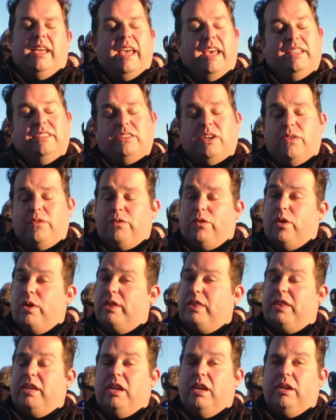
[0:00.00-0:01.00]
is our
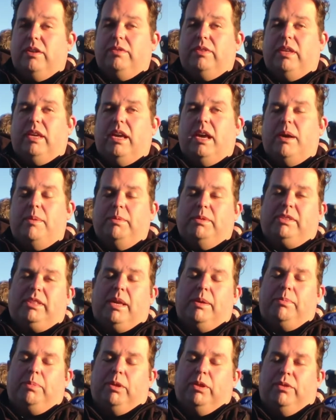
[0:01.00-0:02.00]
fourth year of the
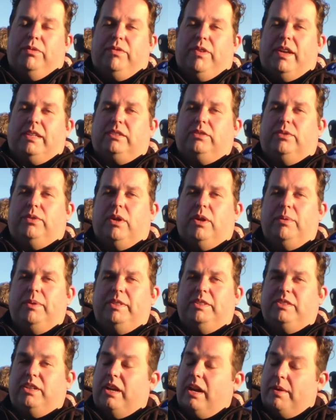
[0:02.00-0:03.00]
Mesquite Balloon Festival. We
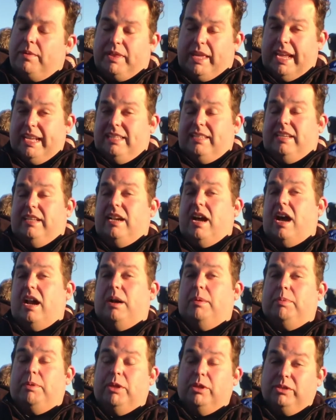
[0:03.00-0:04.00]
started out with 18 hot
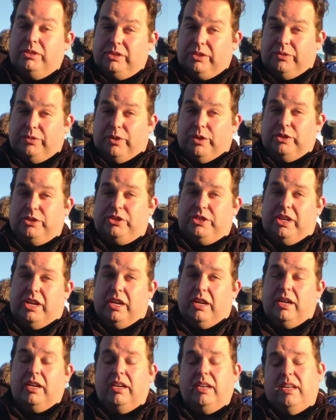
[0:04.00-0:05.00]
air balloons the first
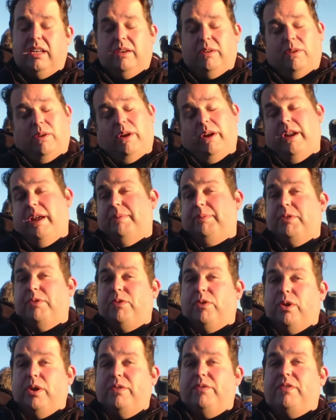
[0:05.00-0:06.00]
year. We're already up to
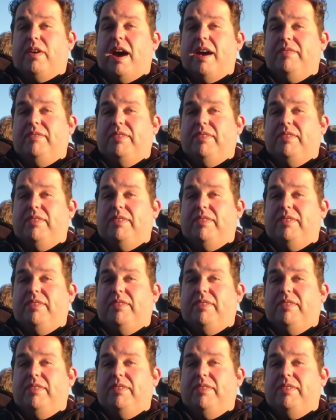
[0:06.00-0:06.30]
45